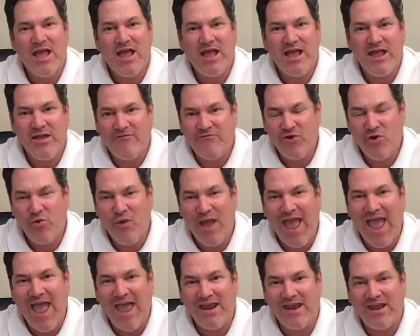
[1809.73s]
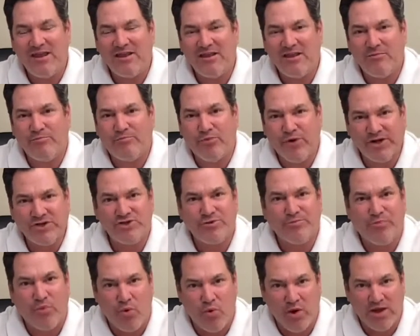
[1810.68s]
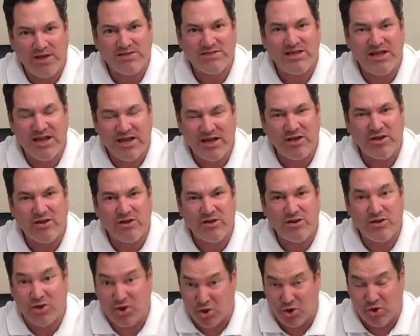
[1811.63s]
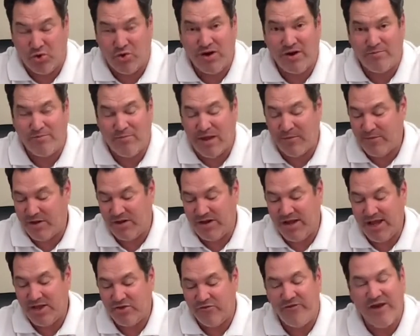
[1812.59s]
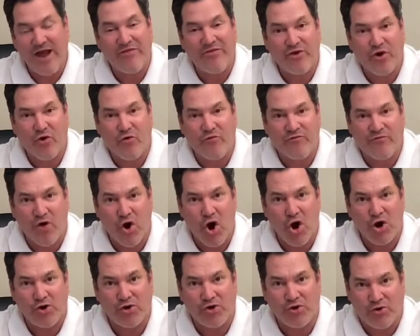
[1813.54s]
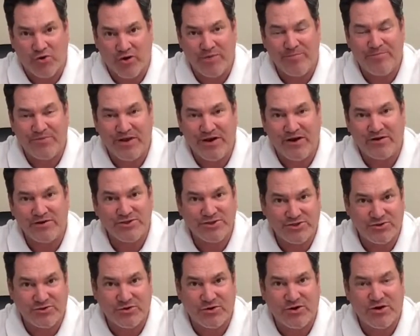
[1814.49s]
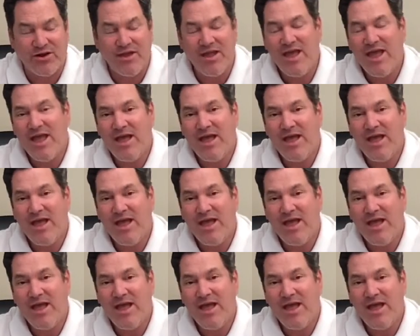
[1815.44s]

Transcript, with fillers: if you add in pressure points in the grip, I mean, yeah, you've got the old Vardon grip there, sure,